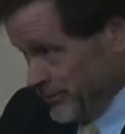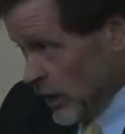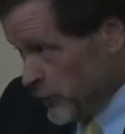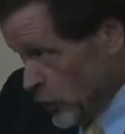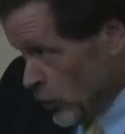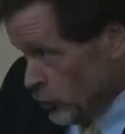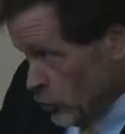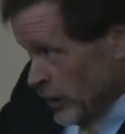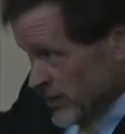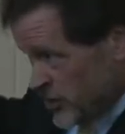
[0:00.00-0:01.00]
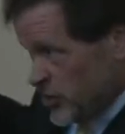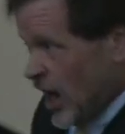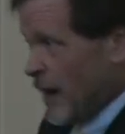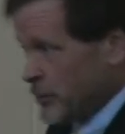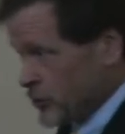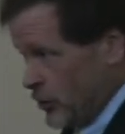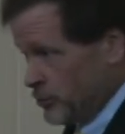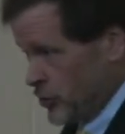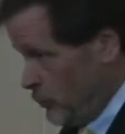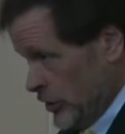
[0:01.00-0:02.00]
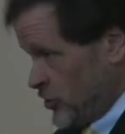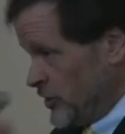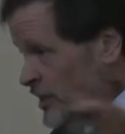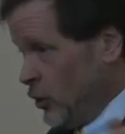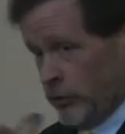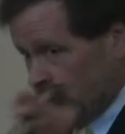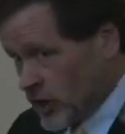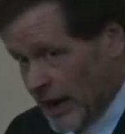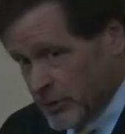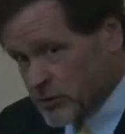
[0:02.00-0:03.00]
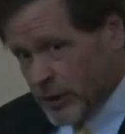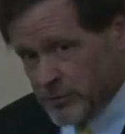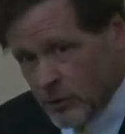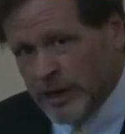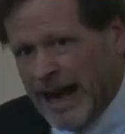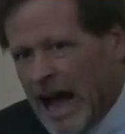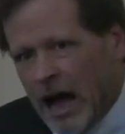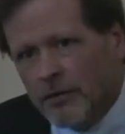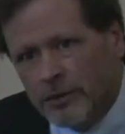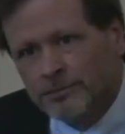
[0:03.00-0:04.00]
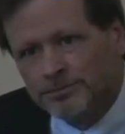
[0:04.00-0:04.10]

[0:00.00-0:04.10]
If you're going to do his job description, which is the only job description we have,